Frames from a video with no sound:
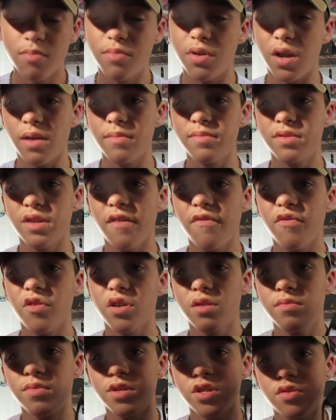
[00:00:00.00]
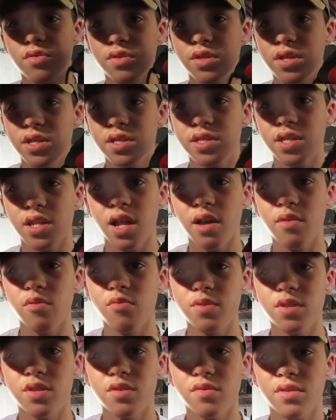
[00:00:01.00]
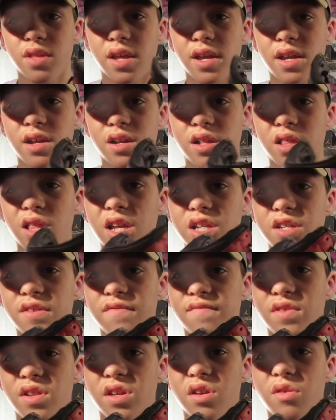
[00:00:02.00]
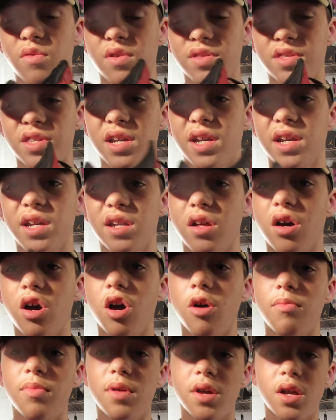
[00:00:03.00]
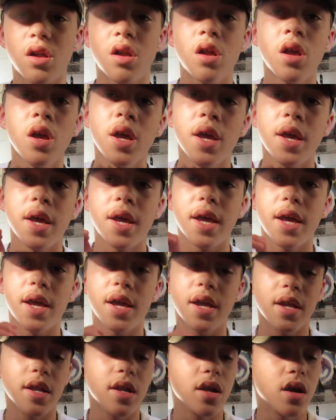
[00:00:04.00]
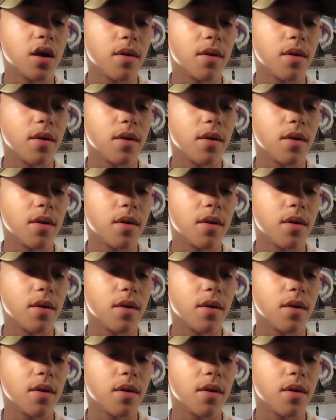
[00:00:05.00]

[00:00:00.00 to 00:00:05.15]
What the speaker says: But I'm definitely going to be doing these, and I will be doing, like, a collection video once I get up there. And,